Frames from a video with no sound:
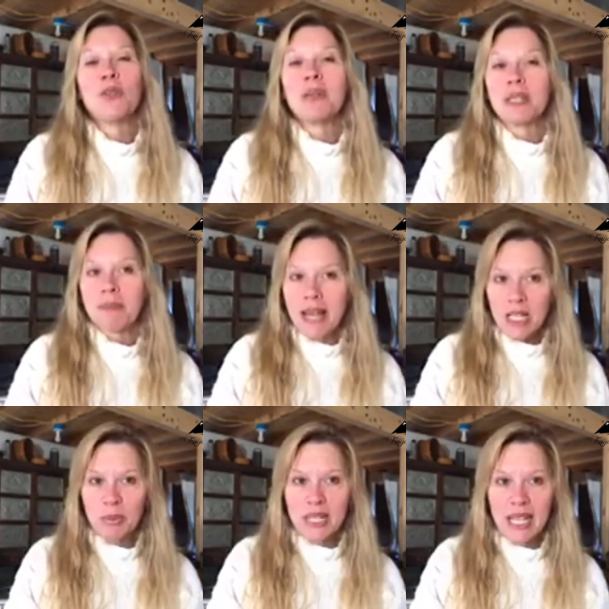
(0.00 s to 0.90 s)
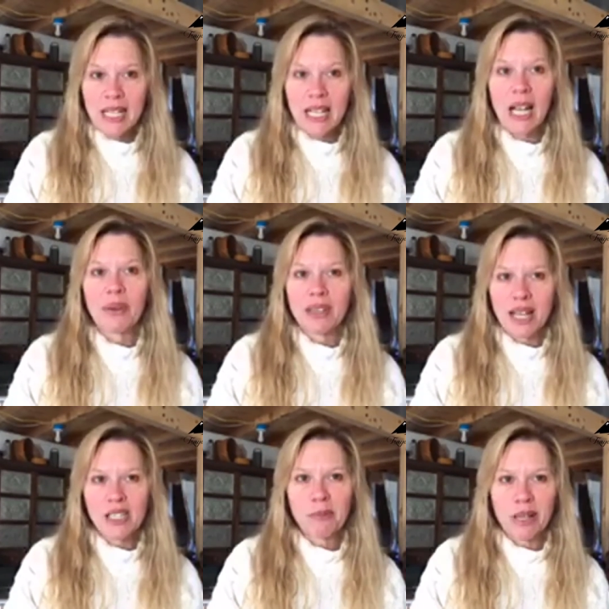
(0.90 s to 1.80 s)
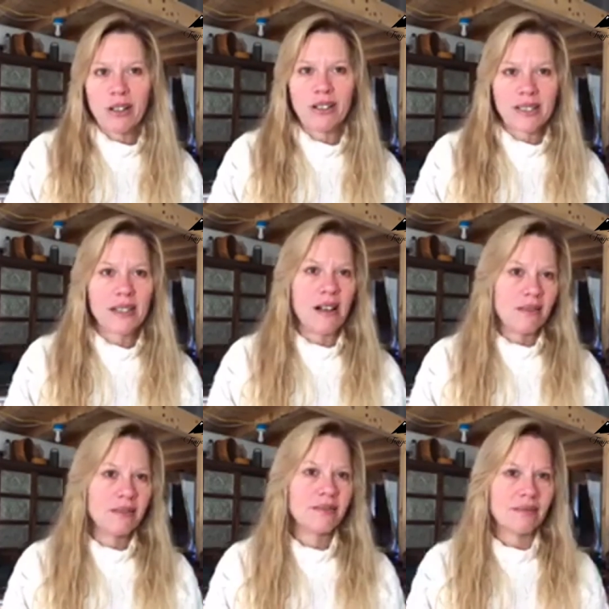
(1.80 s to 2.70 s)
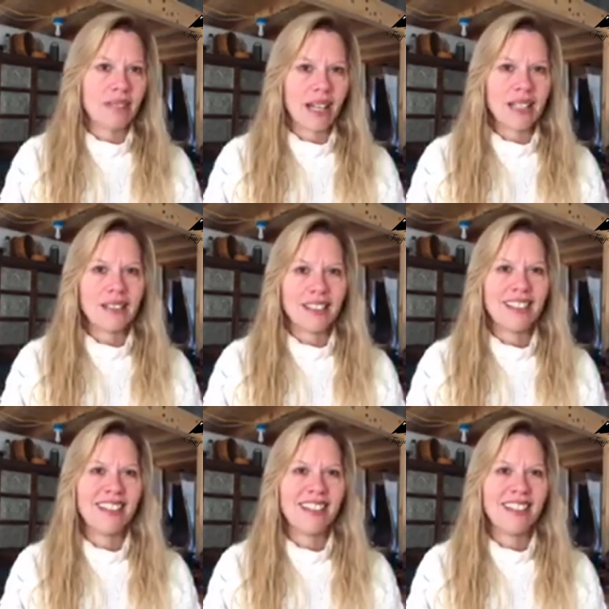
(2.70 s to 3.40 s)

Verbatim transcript: so you'd be the mashed potato guy with lots of butter and salt, right?